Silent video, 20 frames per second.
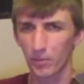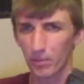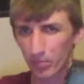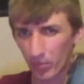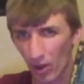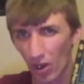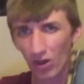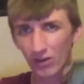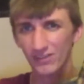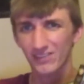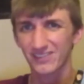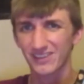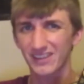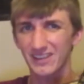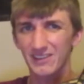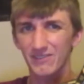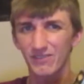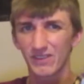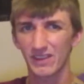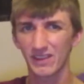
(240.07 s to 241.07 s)
box
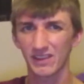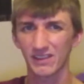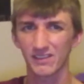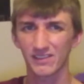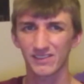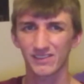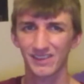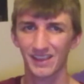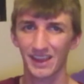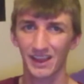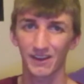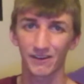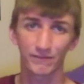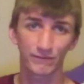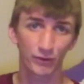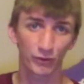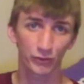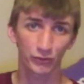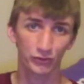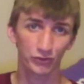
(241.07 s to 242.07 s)
TVs, and
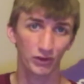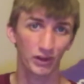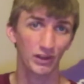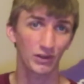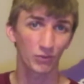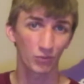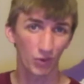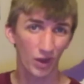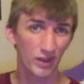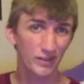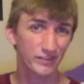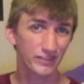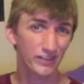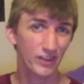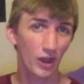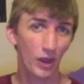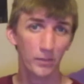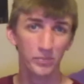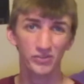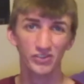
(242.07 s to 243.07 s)
full screen was the
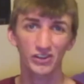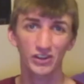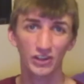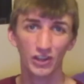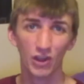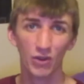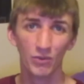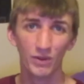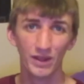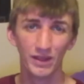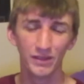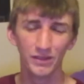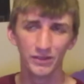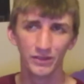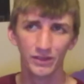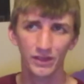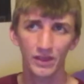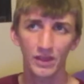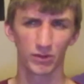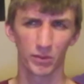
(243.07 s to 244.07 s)
option to go with.
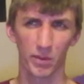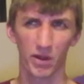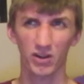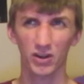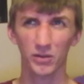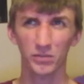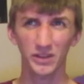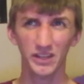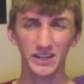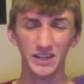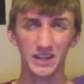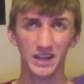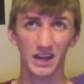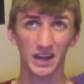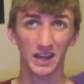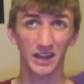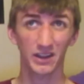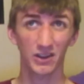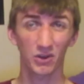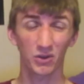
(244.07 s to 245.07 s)
Remarkably,
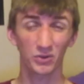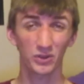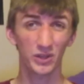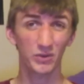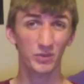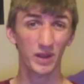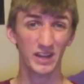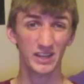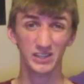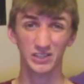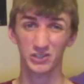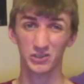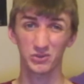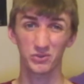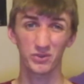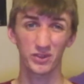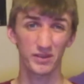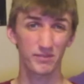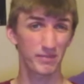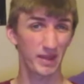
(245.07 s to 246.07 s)
I only went
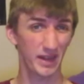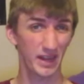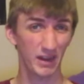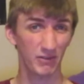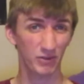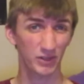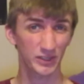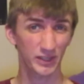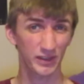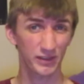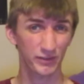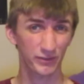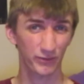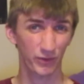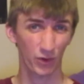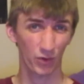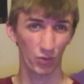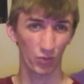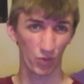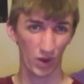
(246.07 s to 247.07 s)
to the midnight release
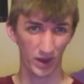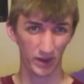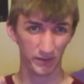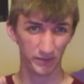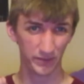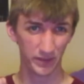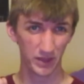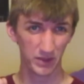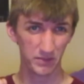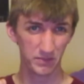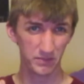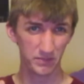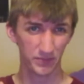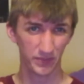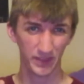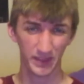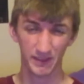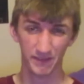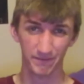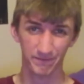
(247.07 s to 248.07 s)
for one of them,
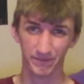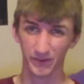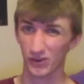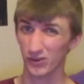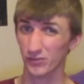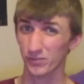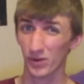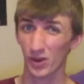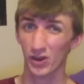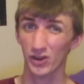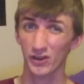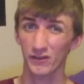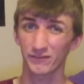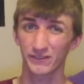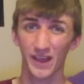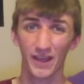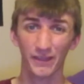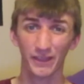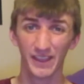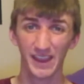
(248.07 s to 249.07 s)
the first part of
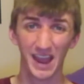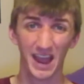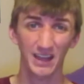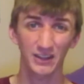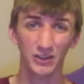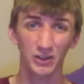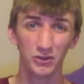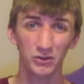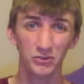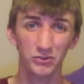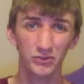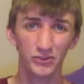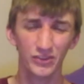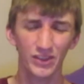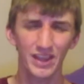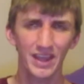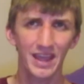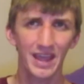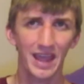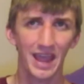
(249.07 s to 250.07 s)
Deathly Hallows,
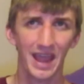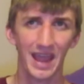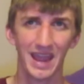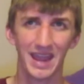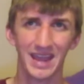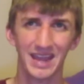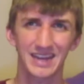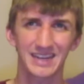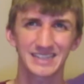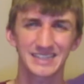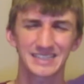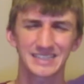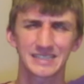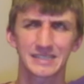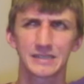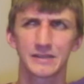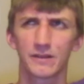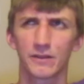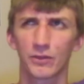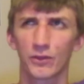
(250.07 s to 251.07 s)
and
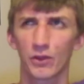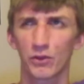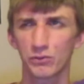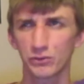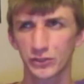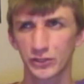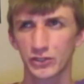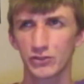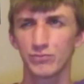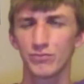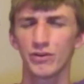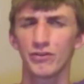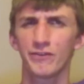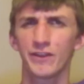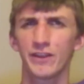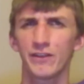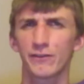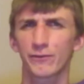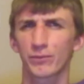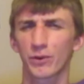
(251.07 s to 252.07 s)
those two
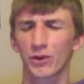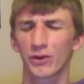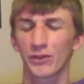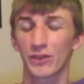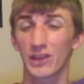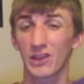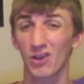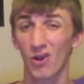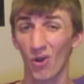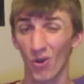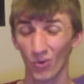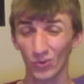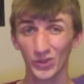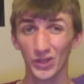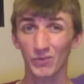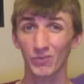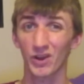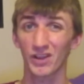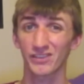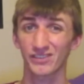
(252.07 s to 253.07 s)
movies were the only
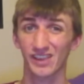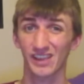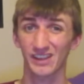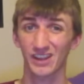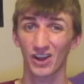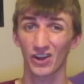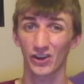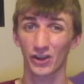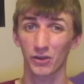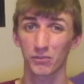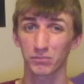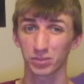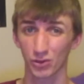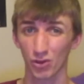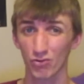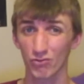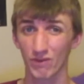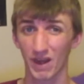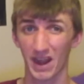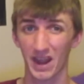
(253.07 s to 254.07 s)
ones I got on
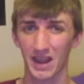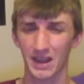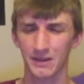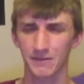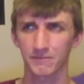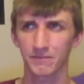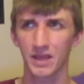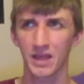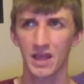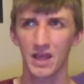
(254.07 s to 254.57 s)
Blu-ray.